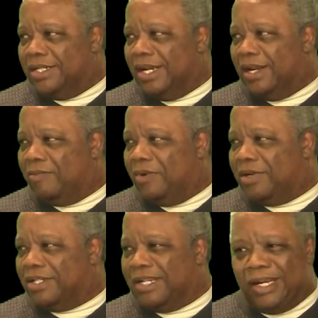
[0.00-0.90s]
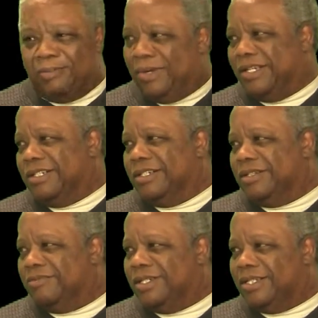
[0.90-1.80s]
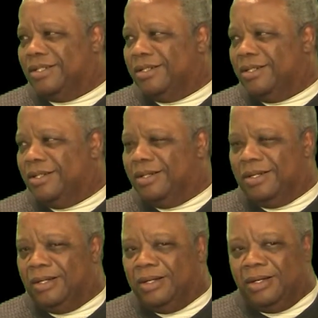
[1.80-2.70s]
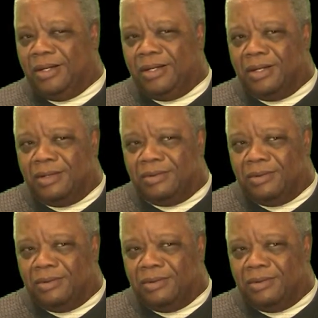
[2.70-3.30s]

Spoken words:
and want to take pictures with, you know,